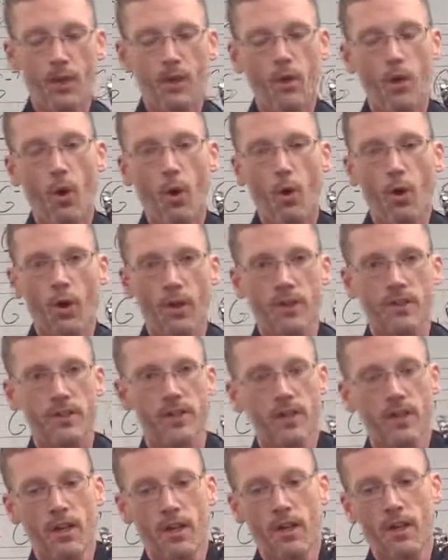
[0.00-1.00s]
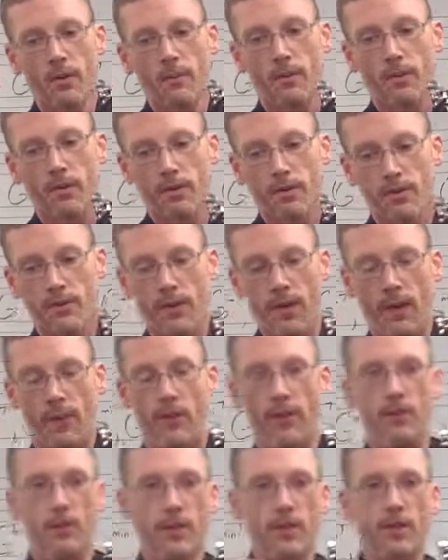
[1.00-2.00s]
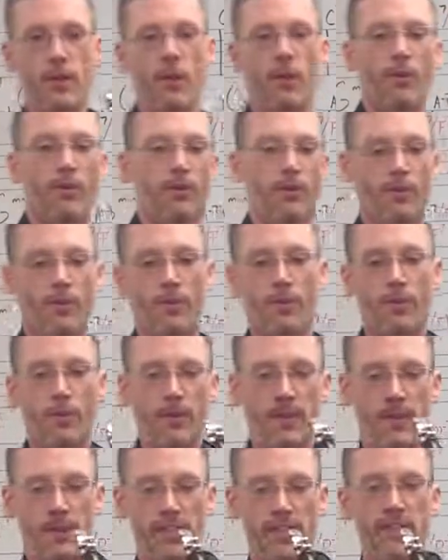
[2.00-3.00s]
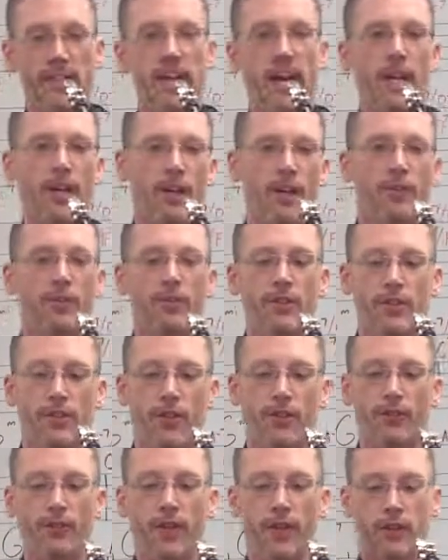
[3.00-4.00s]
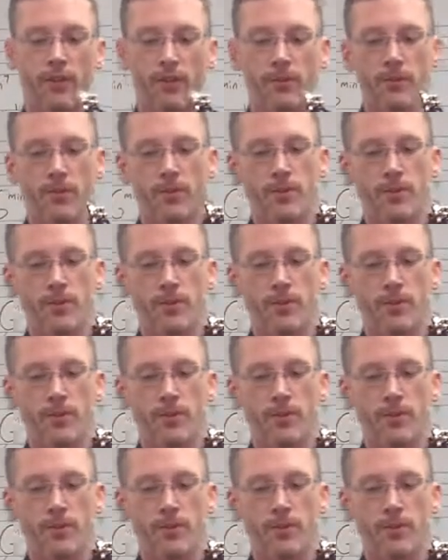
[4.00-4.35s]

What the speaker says: chords, so that way we know we've at least got it underneath our fingers.